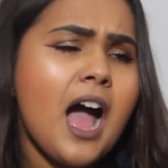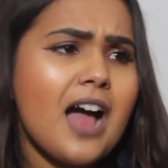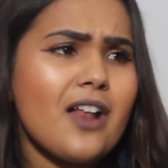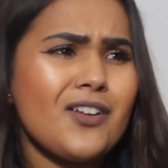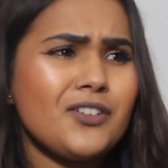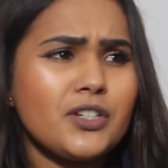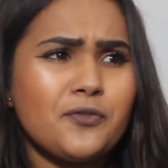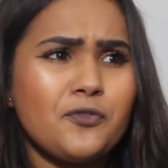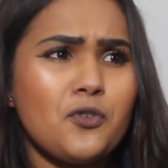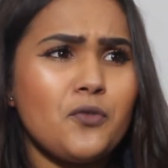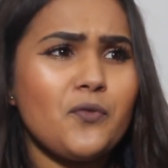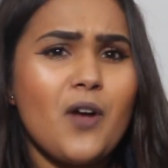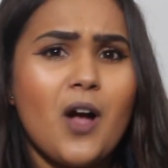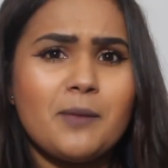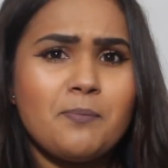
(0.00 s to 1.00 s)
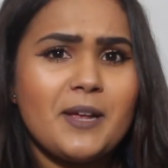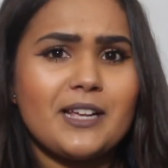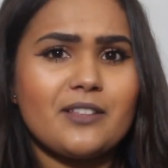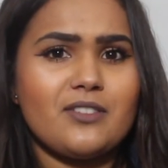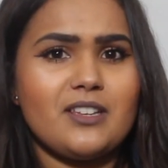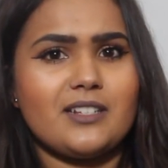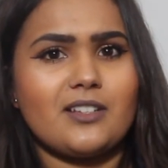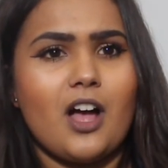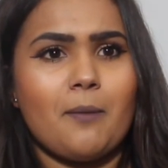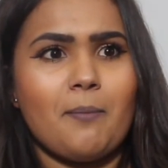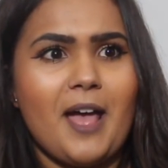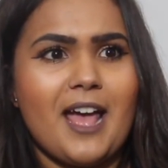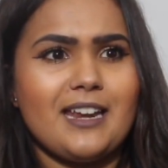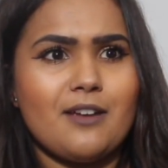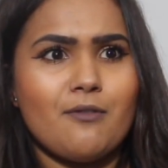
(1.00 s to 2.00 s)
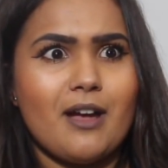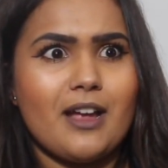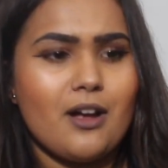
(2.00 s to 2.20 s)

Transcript: And I just thought I'd pick these up anyway.